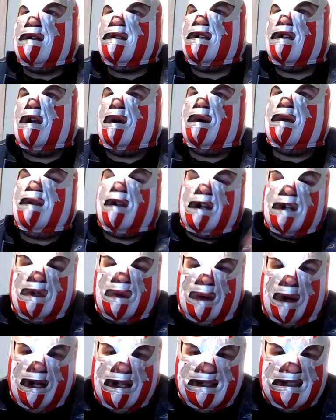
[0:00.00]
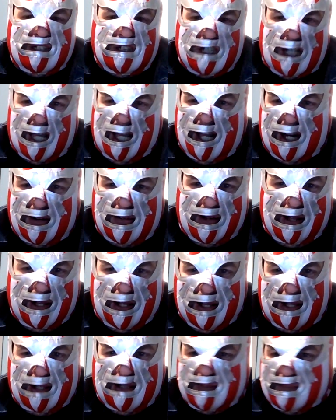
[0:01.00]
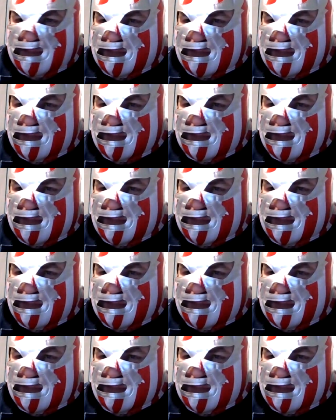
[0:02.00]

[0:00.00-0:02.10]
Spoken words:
you know, in the grunge era